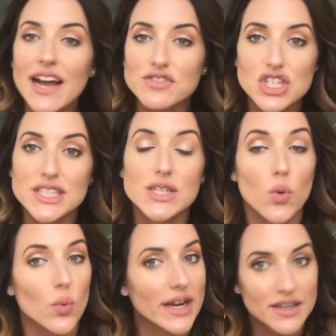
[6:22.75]
have just
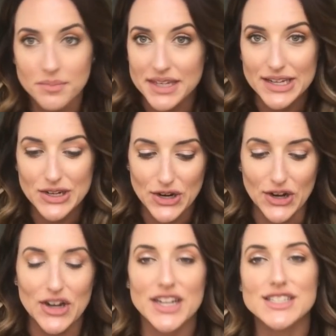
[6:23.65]
randomly occurred.